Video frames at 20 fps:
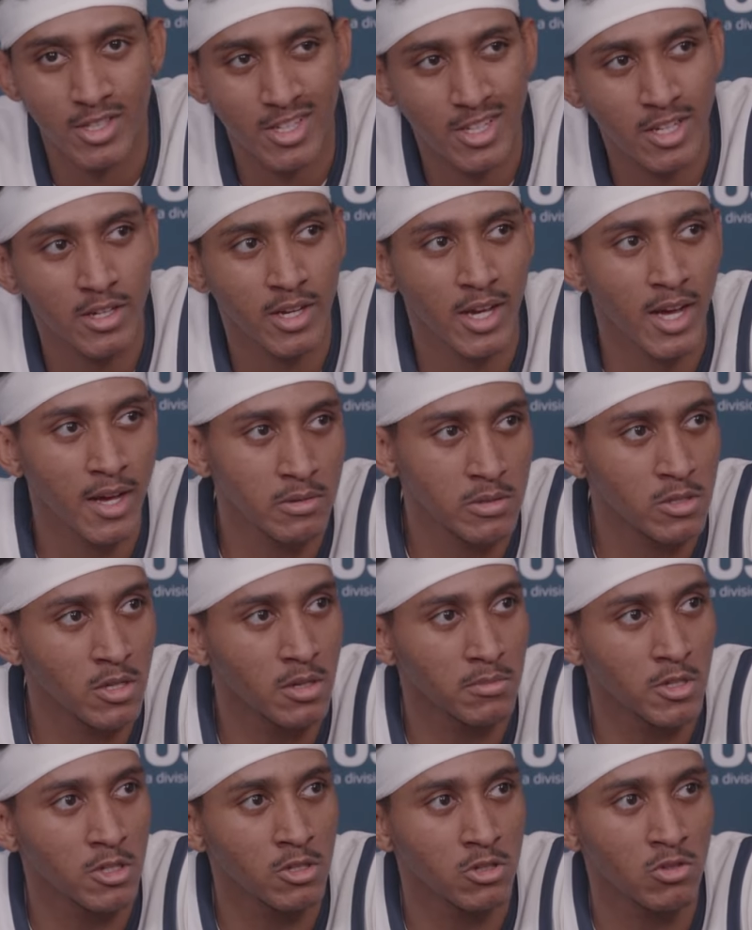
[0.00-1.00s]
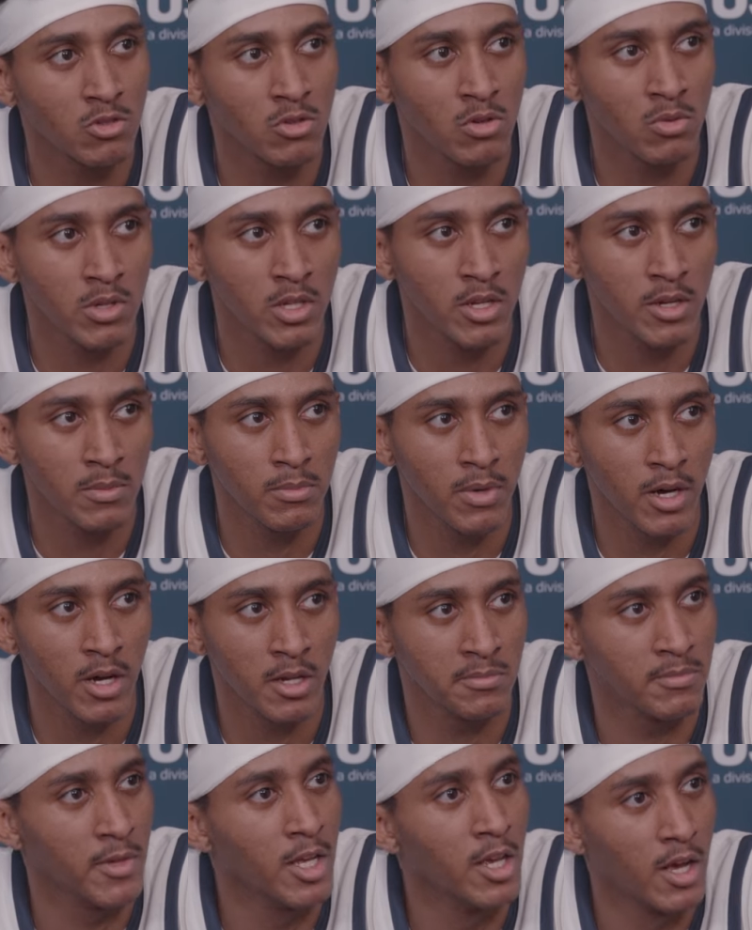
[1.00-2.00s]
could have something to do with it,
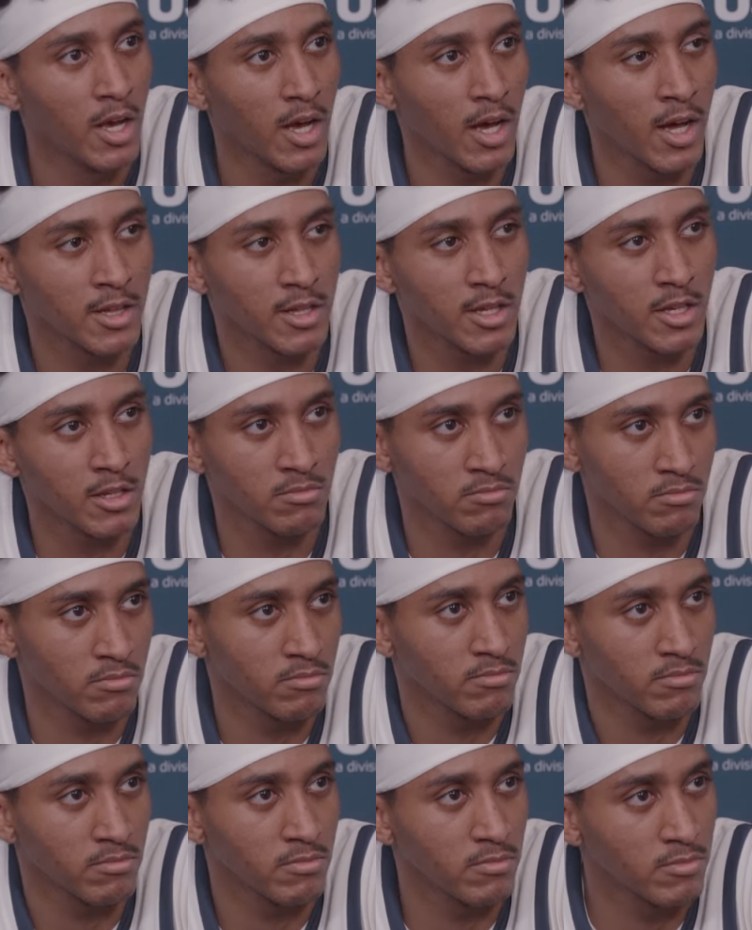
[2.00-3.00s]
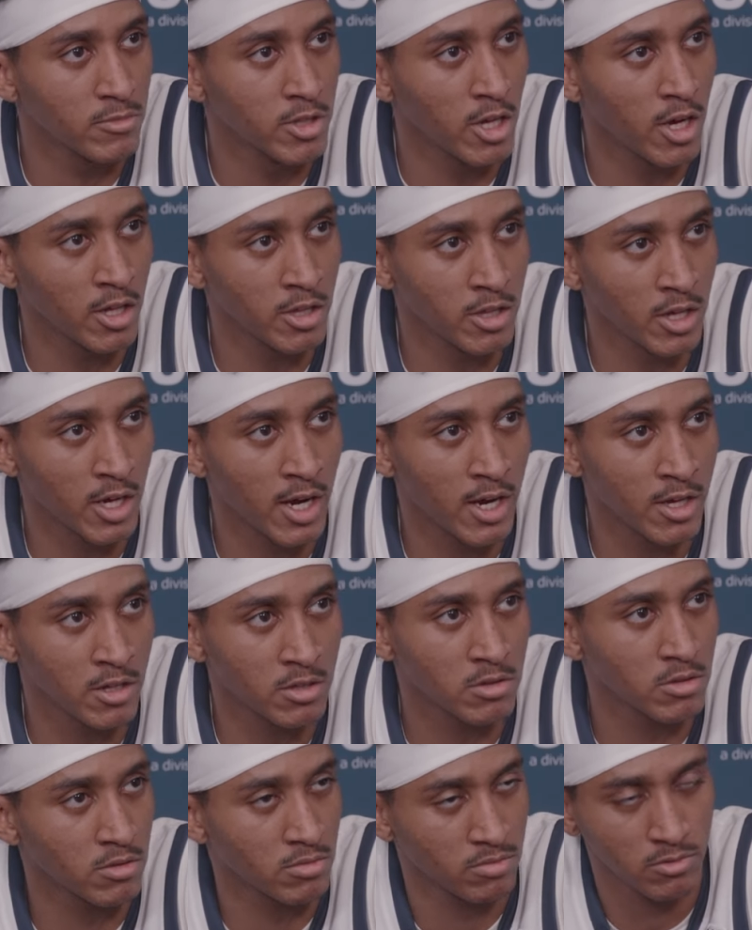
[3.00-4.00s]
but I think the other
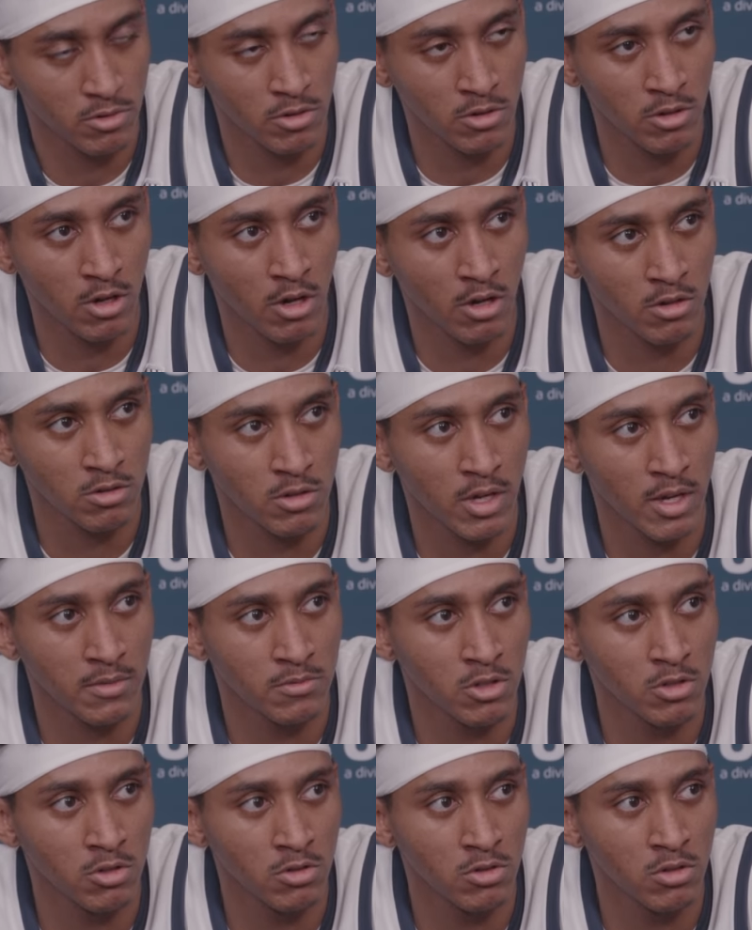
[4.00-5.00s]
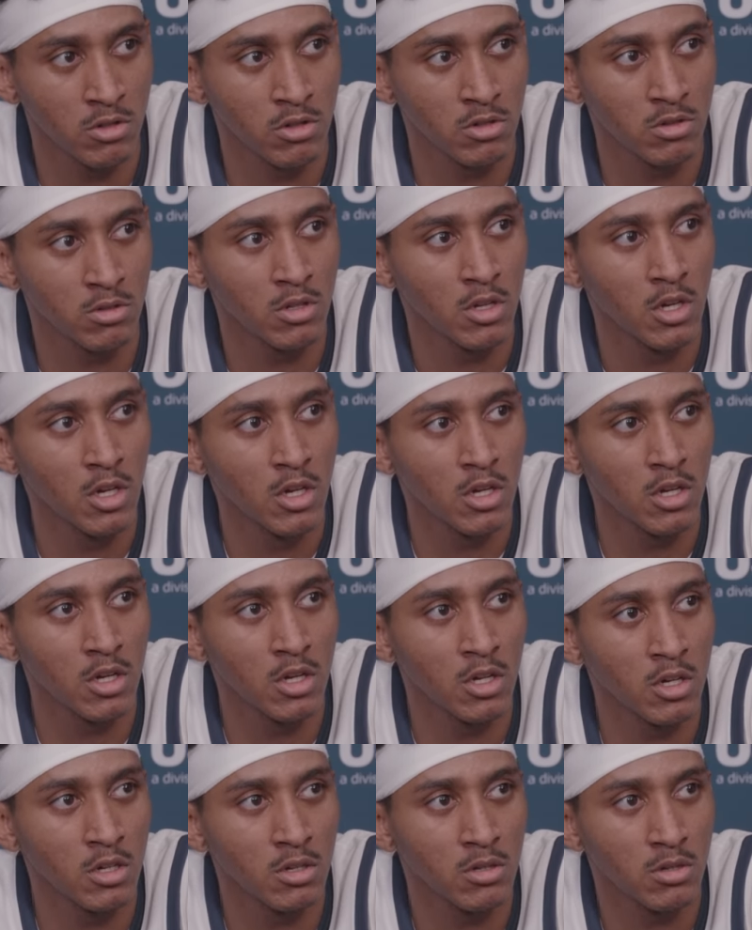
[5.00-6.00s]
guys, you know, also have to do a,
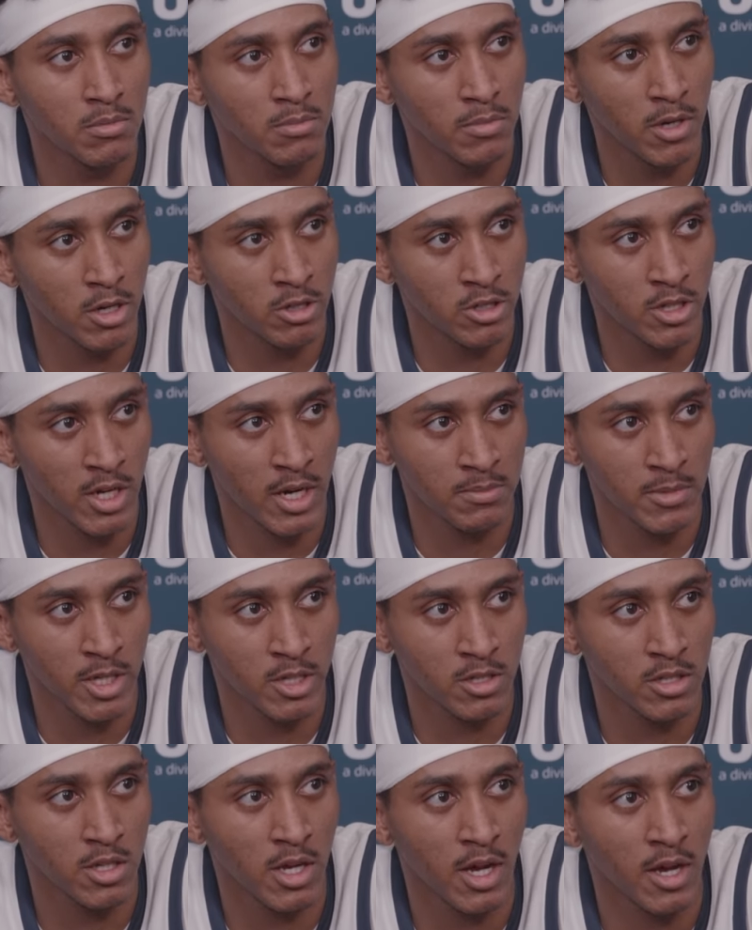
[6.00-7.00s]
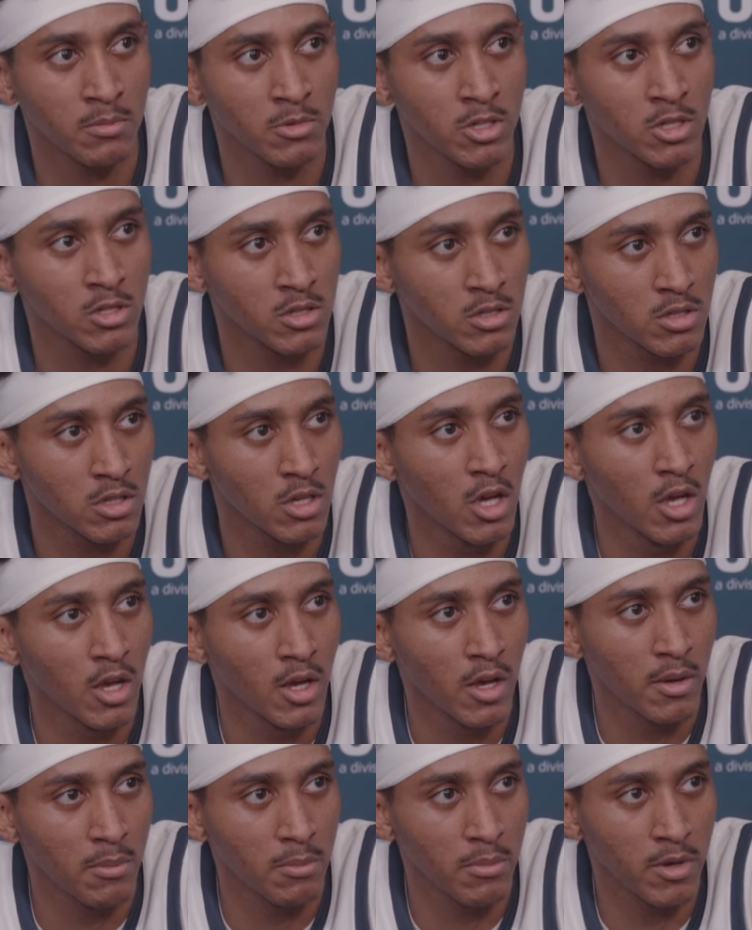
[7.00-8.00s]
a better job next time, just
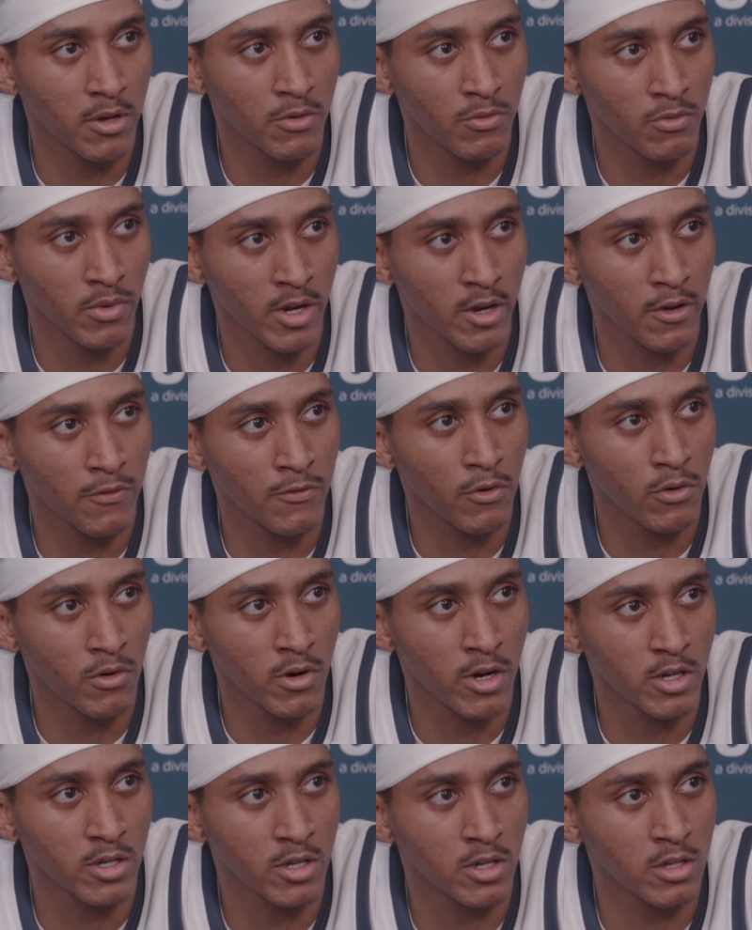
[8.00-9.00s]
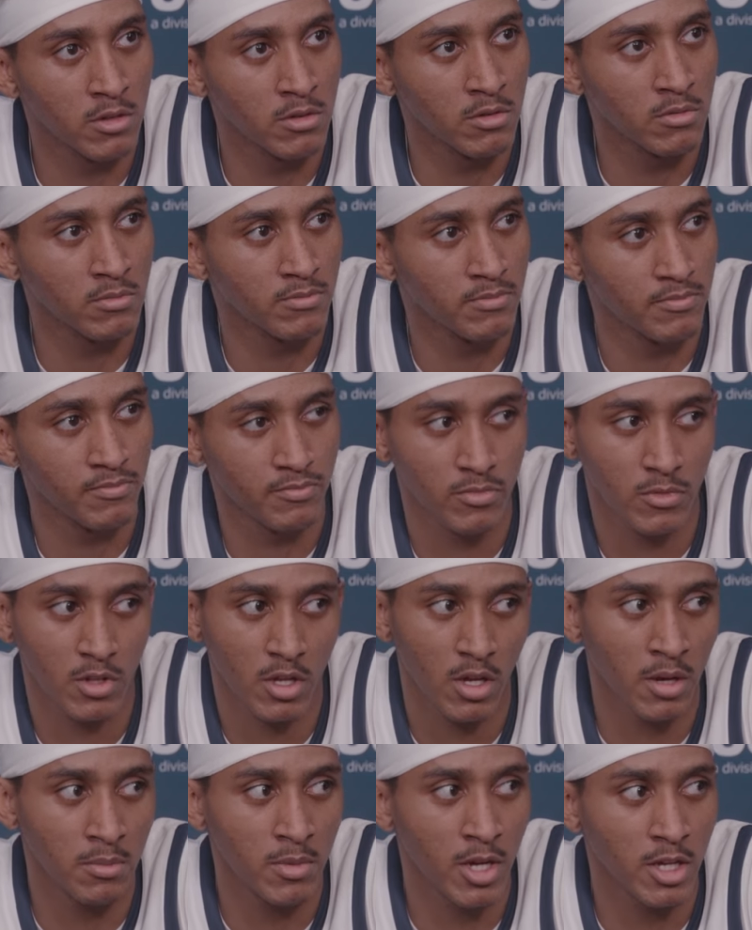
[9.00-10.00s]
being ready for it. And
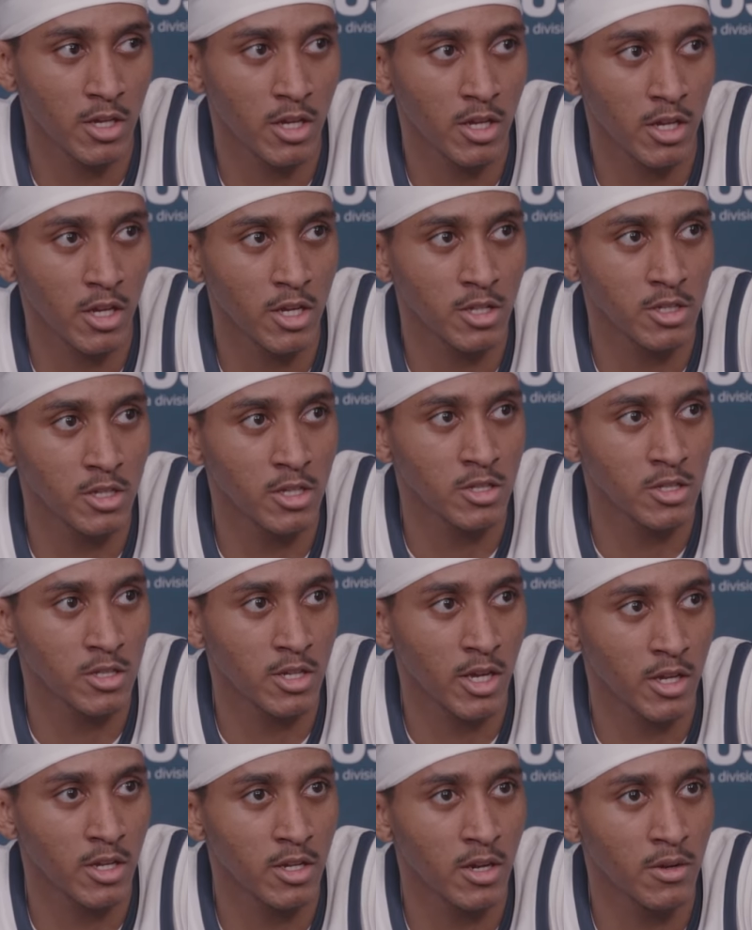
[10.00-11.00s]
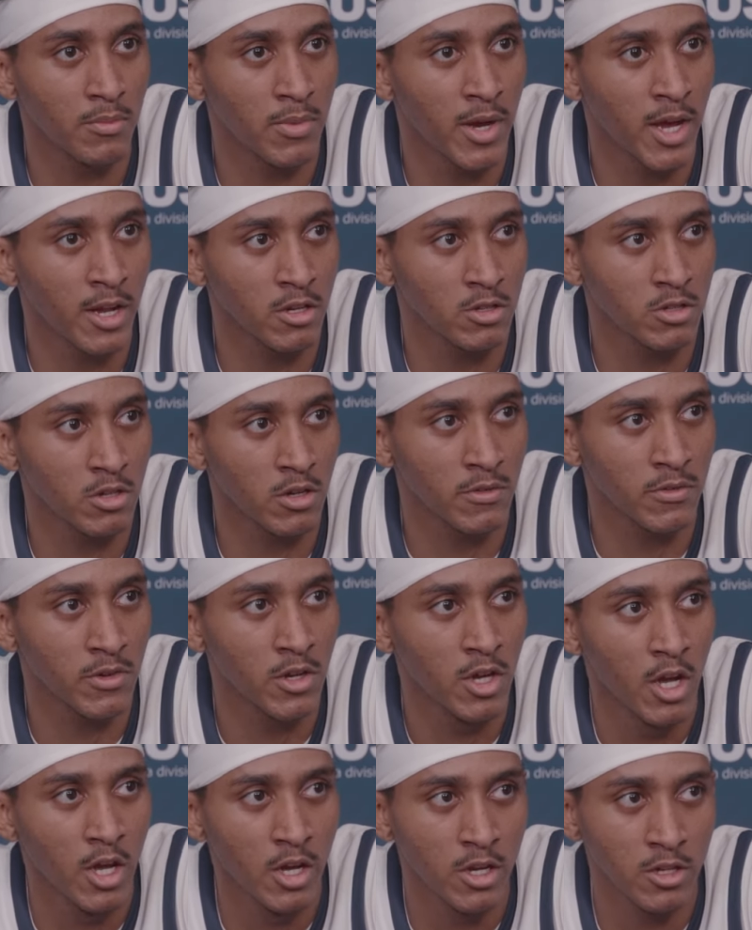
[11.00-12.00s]
I mean, I think KT is taking advantage of
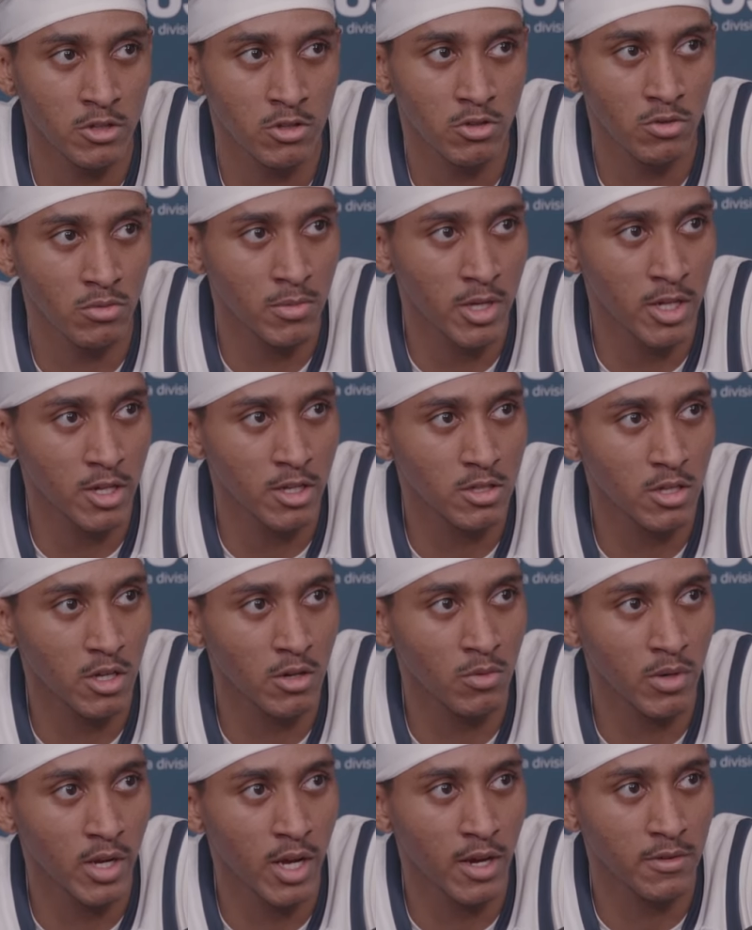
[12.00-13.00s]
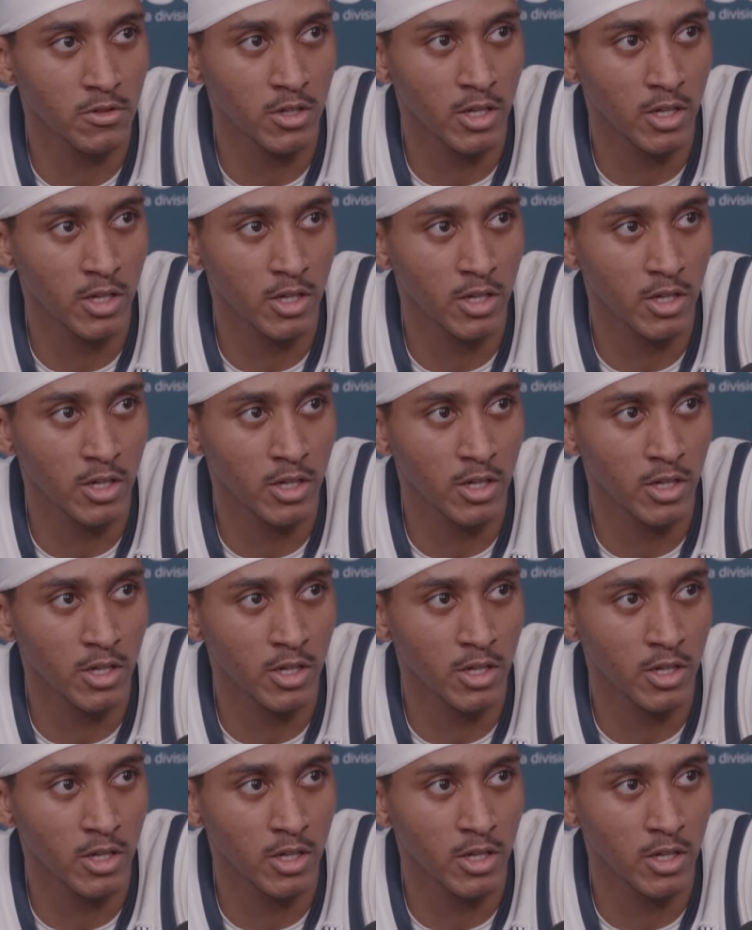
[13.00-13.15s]
these new minutes, and we have